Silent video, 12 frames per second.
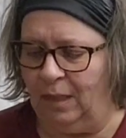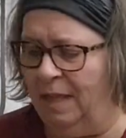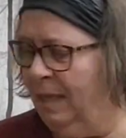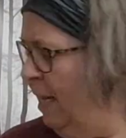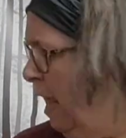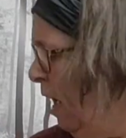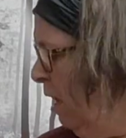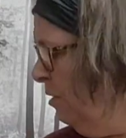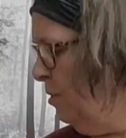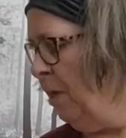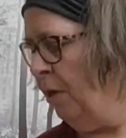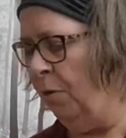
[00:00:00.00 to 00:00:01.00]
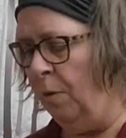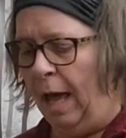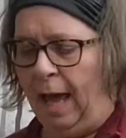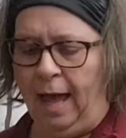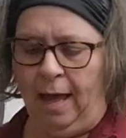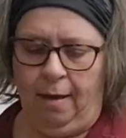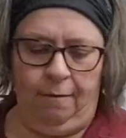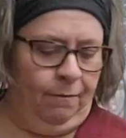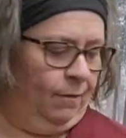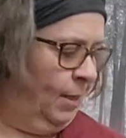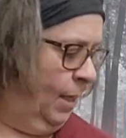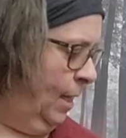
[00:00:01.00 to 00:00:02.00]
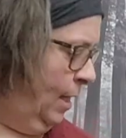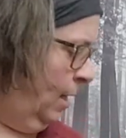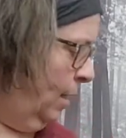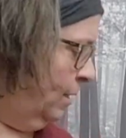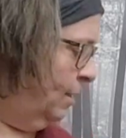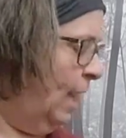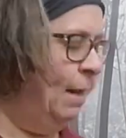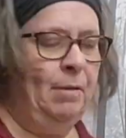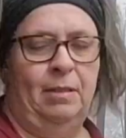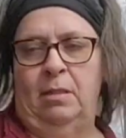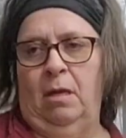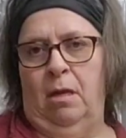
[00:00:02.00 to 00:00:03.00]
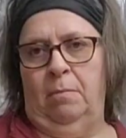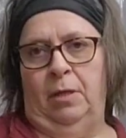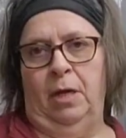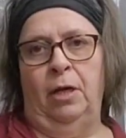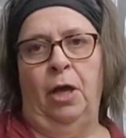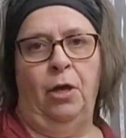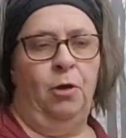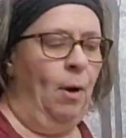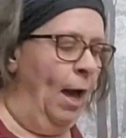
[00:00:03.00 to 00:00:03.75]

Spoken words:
then I have the same as Gung Ho.